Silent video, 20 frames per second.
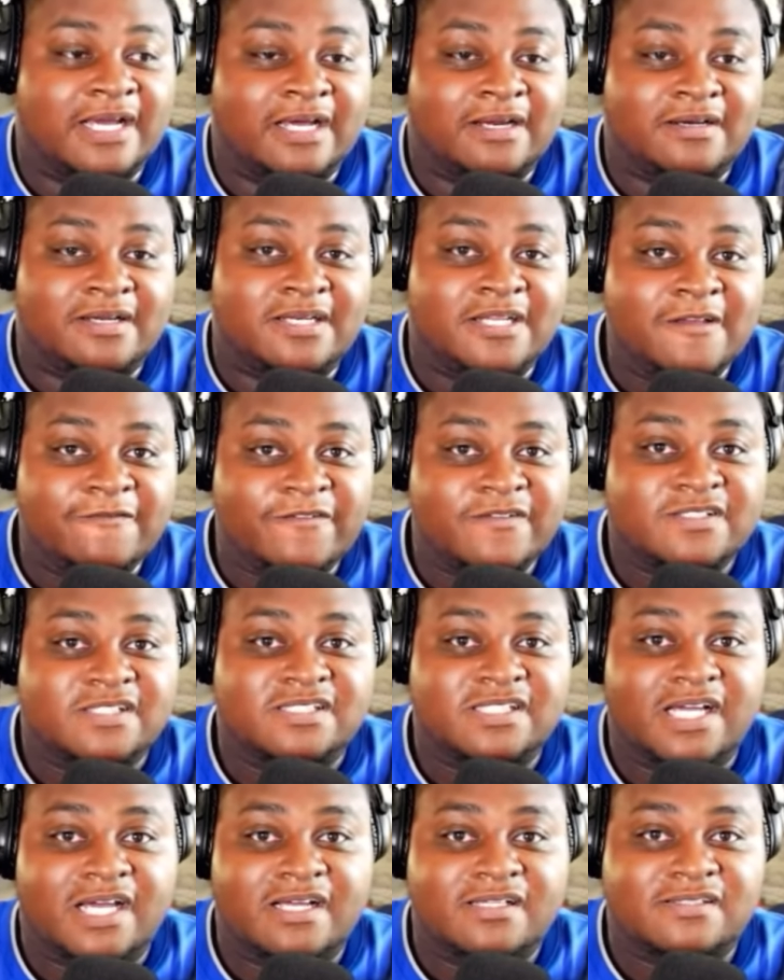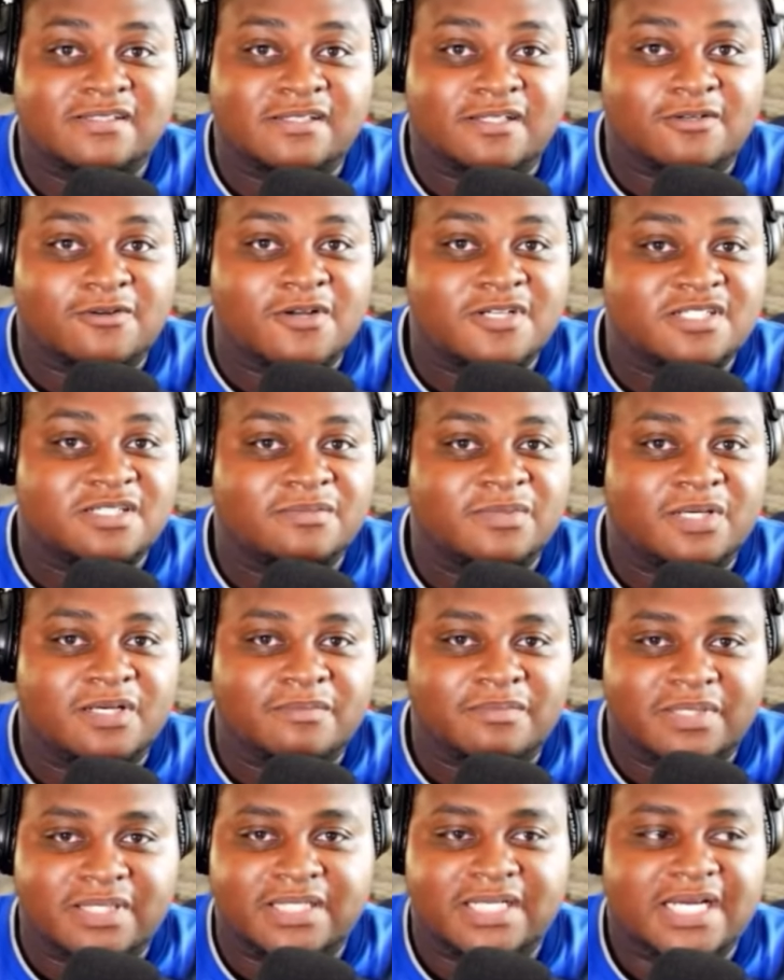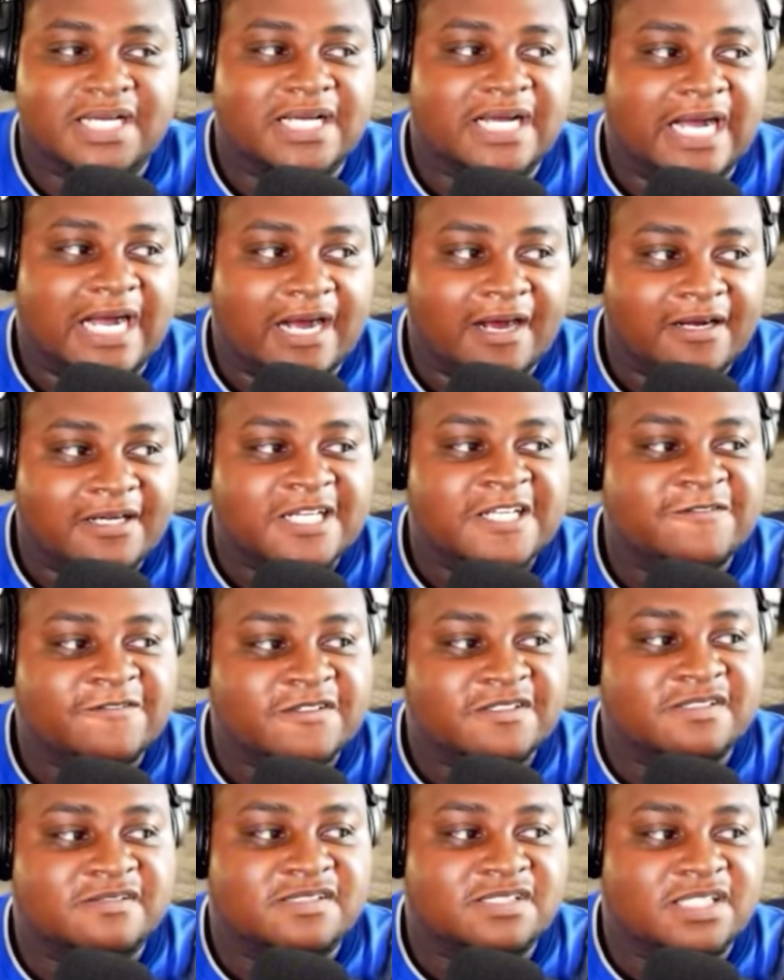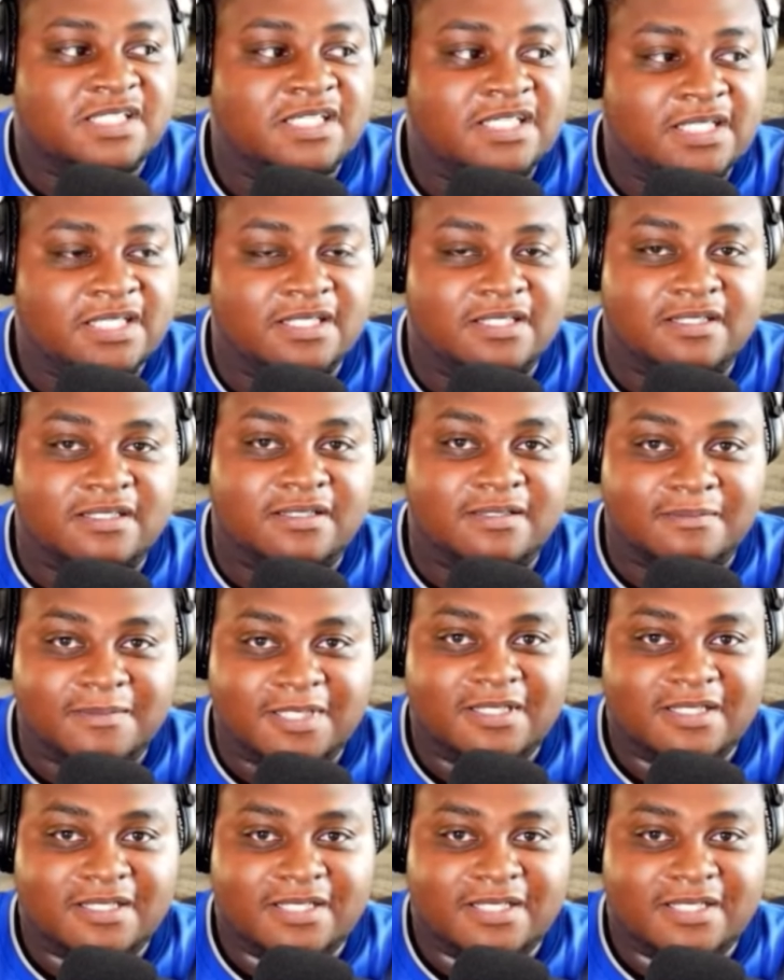Now on the defensive side, still a question mark, but our defensive scheme